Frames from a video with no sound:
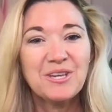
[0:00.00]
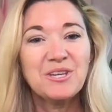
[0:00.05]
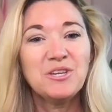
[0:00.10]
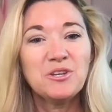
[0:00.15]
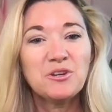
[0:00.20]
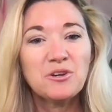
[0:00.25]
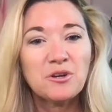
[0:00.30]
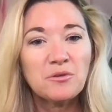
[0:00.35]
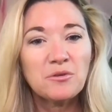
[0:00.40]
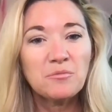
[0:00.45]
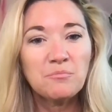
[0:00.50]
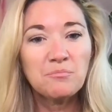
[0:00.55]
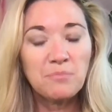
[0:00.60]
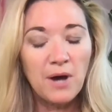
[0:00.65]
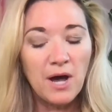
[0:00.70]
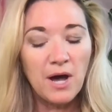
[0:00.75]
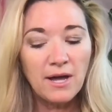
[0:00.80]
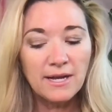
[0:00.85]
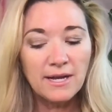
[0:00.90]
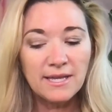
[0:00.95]
your
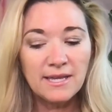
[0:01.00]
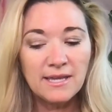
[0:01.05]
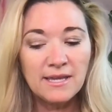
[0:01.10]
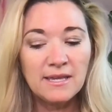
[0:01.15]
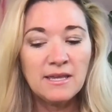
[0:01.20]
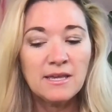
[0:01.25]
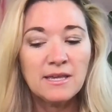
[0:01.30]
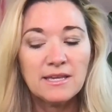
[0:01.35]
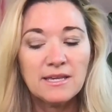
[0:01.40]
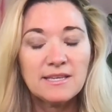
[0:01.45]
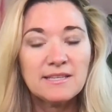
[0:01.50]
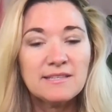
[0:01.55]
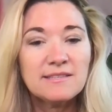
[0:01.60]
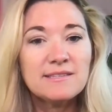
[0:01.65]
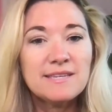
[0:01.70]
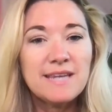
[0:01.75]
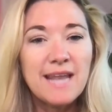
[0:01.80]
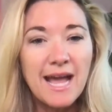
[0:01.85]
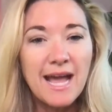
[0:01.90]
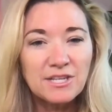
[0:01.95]
body
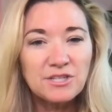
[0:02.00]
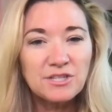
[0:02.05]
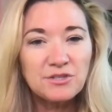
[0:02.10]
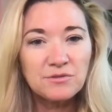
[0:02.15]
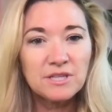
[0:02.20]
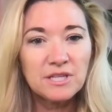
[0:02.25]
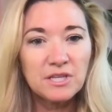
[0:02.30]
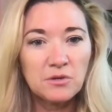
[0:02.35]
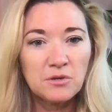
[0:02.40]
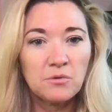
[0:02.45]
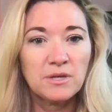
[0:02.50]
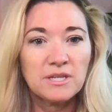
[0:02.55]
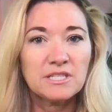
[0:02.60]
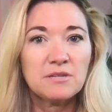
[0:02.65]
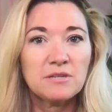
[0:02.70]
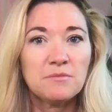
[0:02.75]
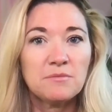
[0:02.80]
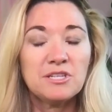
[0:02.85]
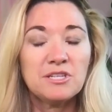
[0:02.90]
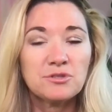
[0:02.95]
is naturally going
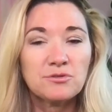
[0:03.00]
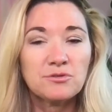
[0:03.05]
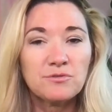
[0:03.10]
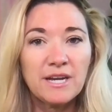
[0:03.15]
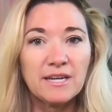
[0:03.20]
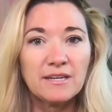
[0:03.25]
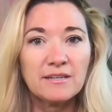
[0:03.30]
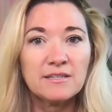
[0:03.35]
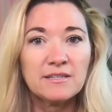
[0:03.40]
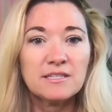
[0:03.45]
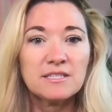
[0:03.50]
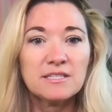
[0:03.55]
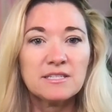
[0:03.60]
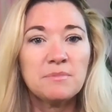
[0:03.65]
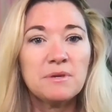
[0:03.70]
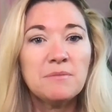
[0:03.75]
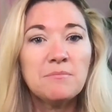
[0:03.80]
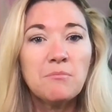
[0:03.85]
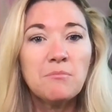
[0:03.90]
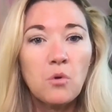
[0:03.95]
to be trained to
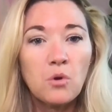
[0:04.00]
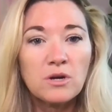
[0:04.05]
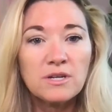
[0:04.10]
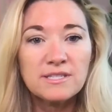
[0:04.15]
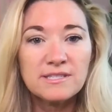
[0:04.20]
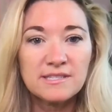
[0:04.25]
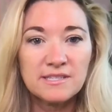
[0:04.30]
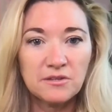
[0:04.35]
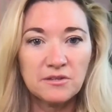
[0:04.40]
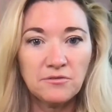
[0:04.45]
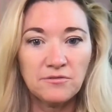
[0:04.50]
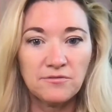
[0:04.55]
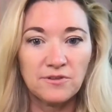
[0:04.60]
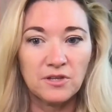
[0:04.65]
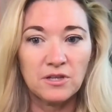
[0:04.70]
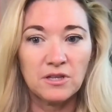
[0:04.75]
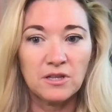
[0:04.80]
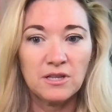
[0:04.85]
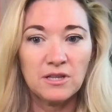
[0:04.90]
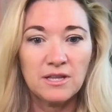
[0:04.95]
be more
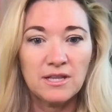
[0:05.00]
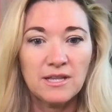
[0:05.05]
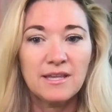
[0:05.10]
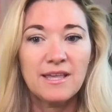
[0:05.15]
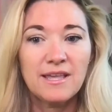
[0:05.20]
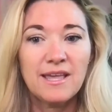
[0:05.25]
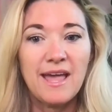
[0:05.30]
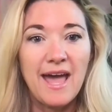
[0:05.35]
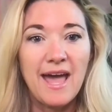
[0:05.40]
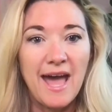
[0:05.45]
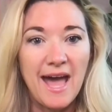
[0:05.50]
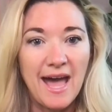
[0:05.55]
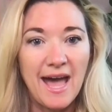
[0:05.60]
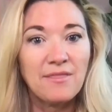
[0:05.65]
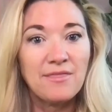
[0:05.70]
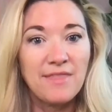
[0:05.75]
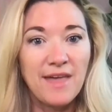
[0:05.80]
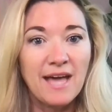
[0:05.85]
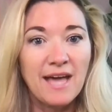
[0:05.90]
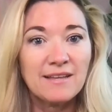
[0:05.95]
skillful
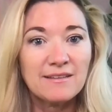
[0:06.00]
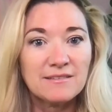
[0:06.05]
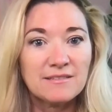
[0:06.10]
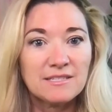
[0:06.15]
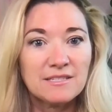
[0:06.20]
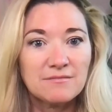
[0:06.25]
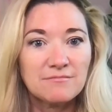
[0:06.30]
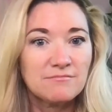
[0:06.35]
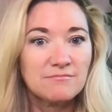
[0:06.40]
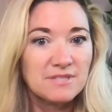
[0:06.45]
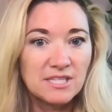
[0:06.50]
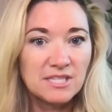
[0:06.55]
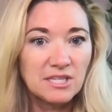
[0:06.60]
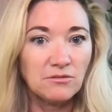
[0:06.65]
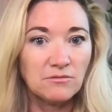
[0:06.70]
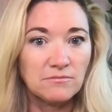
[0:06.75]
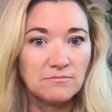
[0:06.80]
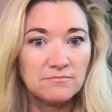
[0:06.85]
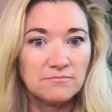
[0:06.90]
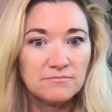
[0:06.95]
at that
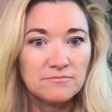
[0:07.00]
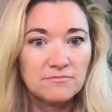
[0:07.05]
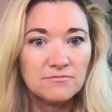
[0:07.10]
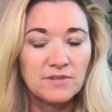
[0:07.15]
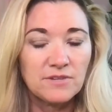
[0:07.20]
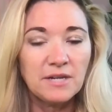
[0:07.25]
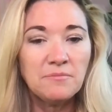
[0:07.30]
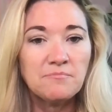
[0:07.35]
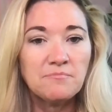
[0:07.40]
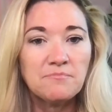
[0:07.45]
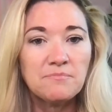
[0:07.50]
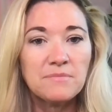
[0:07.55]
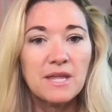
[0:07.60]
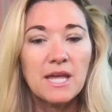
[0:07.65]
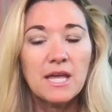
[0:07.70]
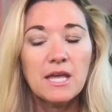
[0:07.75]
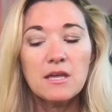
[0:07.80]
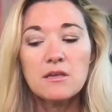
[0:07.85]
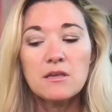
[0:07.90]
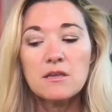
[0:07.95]
skill, right?
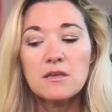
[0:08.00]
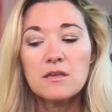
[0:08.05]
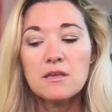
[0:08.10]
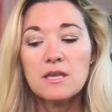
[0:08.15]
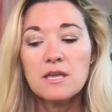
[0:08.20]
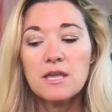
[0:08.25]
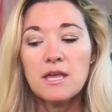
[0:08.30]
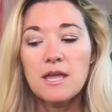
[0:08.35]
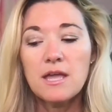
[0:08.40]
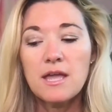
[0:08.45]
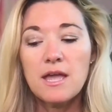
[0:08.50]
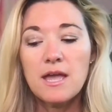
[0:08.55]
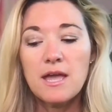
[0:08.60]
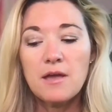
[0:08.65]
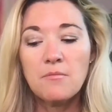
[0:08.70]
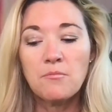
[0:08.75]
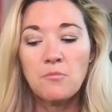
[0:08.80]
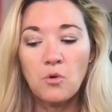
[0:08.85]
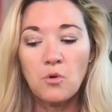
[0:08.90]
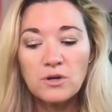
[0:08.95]

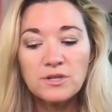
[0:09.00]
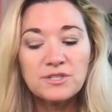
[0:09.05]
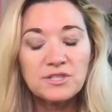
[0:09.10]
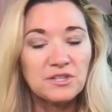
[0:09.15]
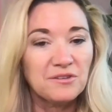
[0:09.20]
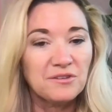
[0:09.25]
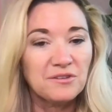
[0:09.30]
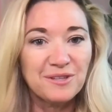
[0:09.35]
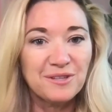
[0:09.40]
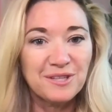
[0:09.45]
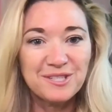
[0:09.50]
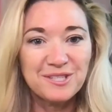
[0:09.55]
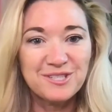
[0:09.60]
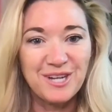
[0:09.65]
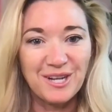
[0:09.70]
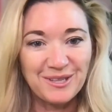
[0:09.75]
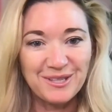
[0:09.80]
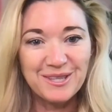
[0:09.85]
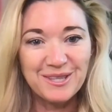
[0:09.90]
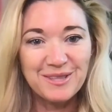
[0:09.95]
More skillful at
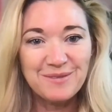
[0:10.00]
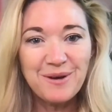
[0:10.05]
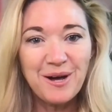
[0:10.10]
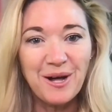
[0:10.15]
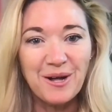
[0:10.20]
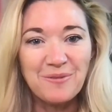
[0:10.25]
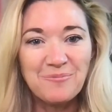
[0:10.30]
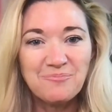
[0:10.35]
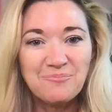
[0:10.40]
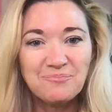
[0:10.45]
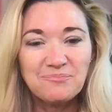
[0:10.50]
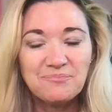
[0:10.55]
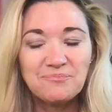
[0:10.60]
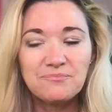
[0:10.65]
juggling the ball.